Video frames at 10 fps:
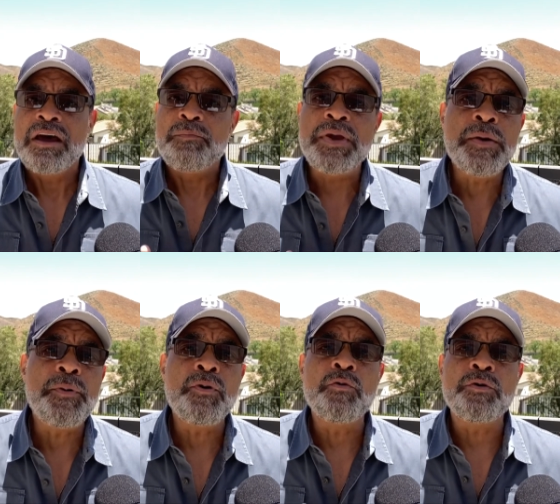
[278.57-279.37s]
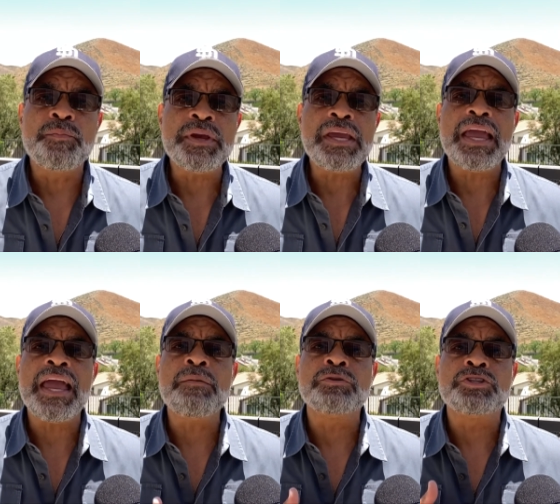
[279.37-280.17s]
People will be
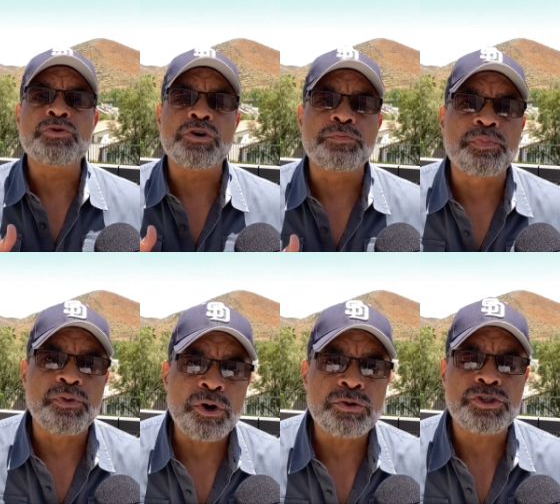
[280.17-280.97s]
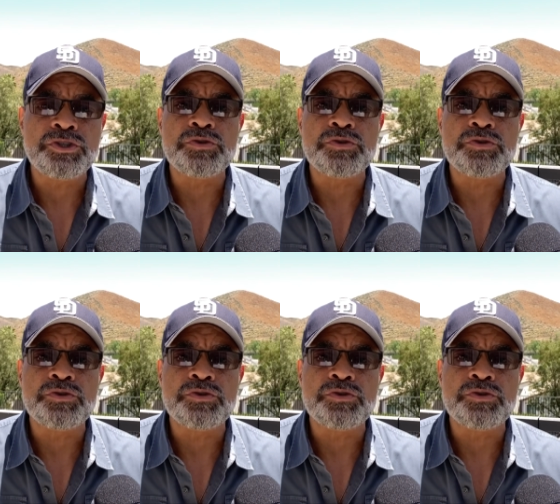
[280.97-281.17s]
able to approach